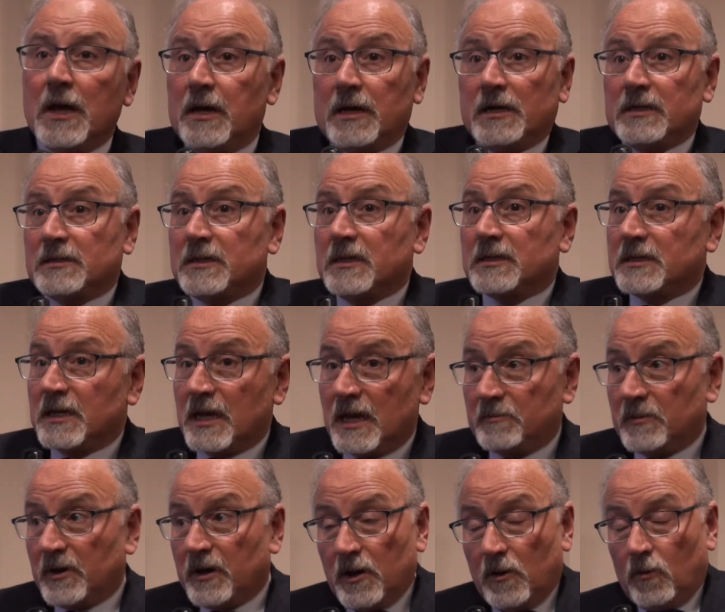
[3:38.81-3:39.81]
It's the
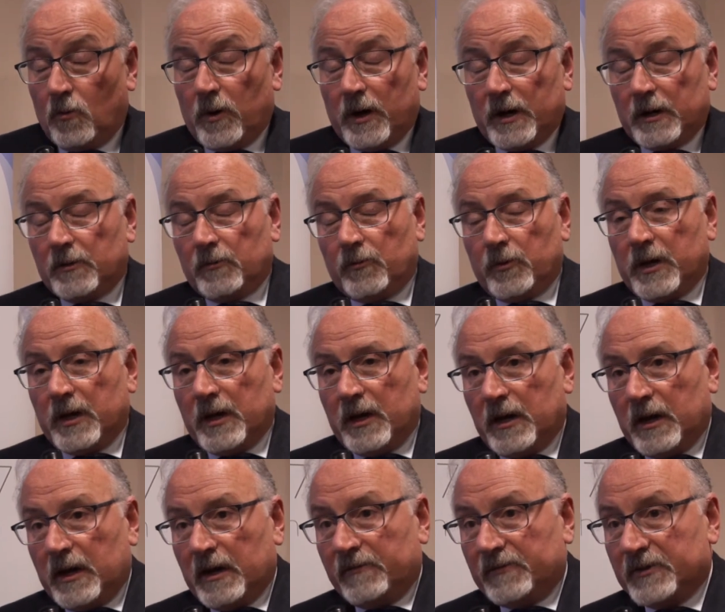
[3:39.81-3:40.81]
same when we
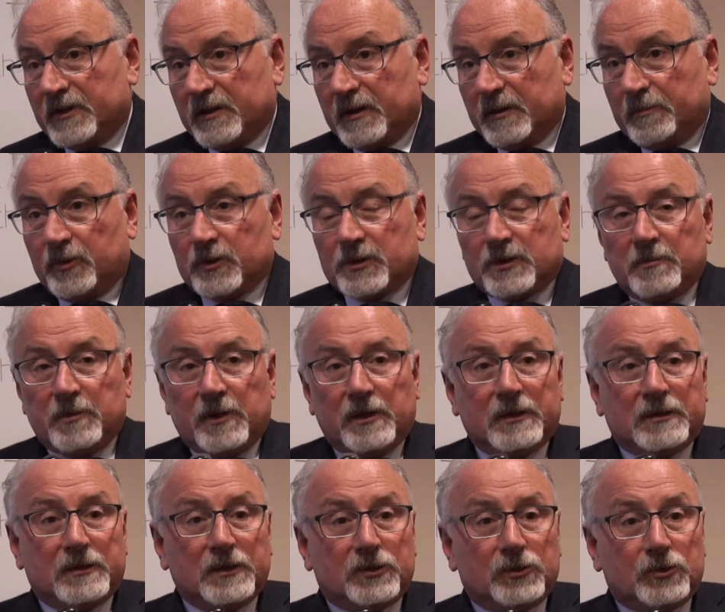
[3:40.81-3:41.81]
have the
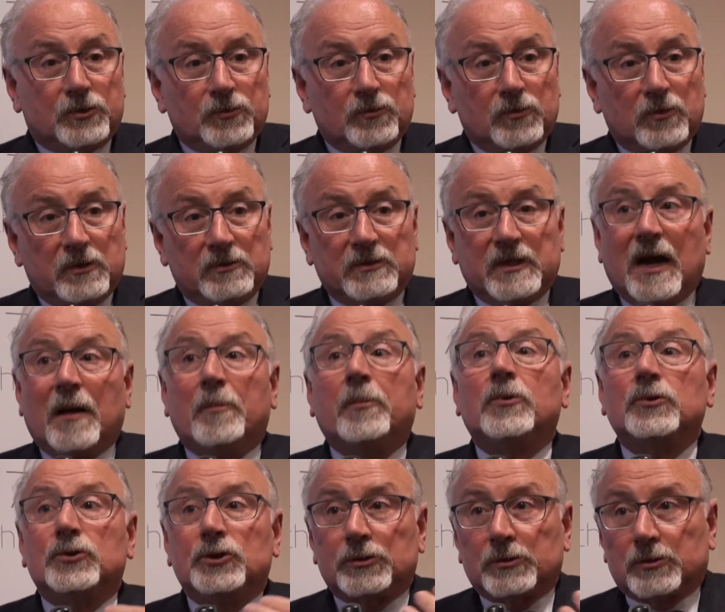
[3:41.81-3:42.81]
possibility to an
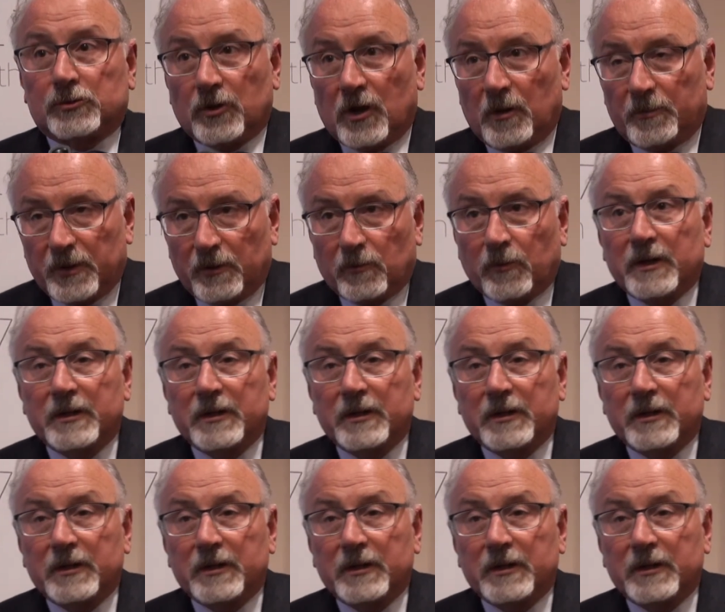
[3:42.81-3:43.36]
apogeotropic.